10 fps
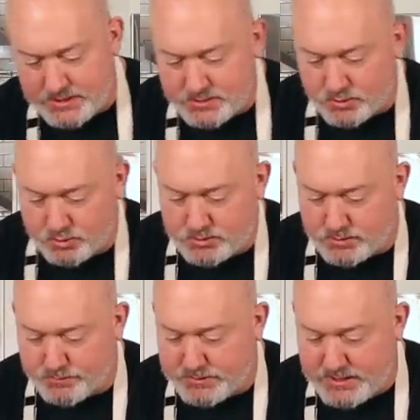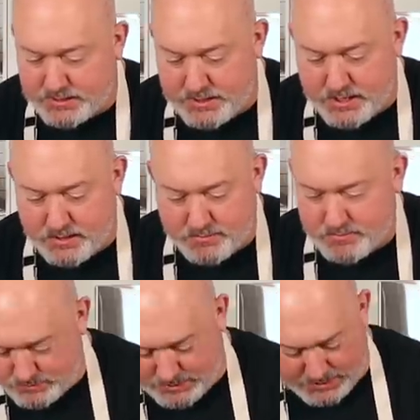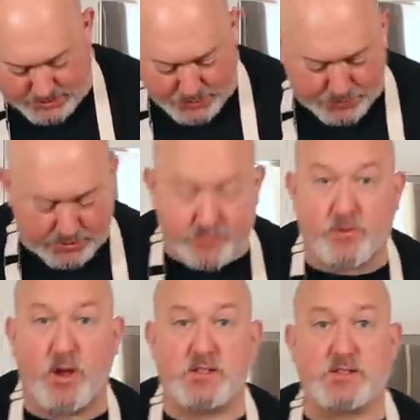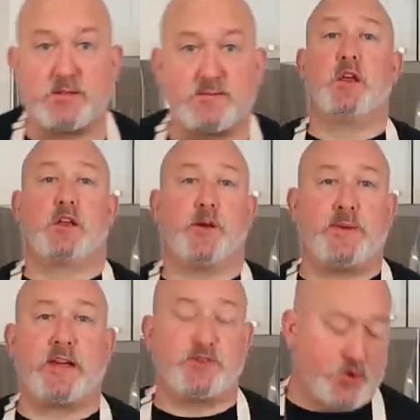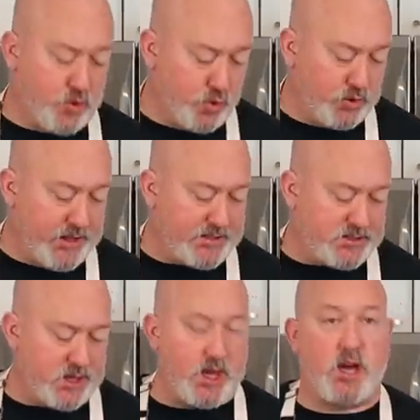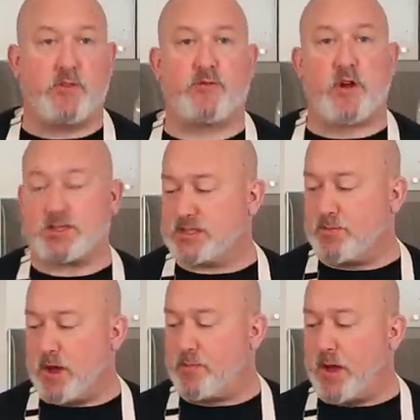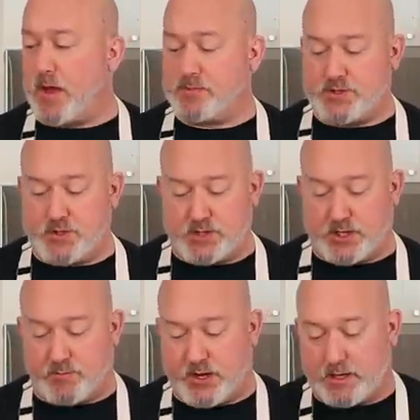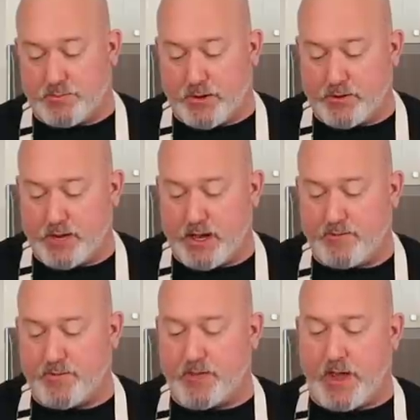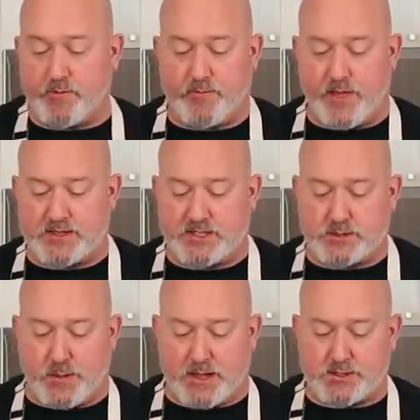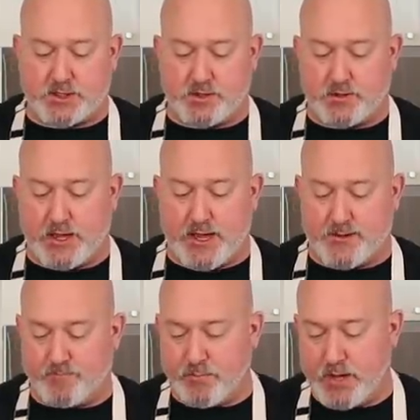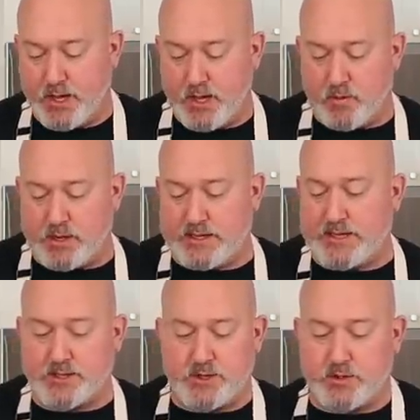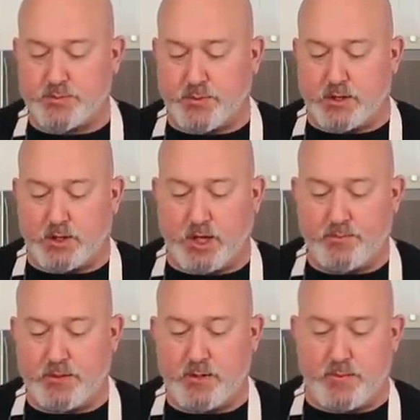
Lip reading: these cool completely and then we can frost. Cupcakes are cool, let's frost them up. I'm just using a regular butter knife. If you have a fancy spatula, you can. What I like to do is put a lump in the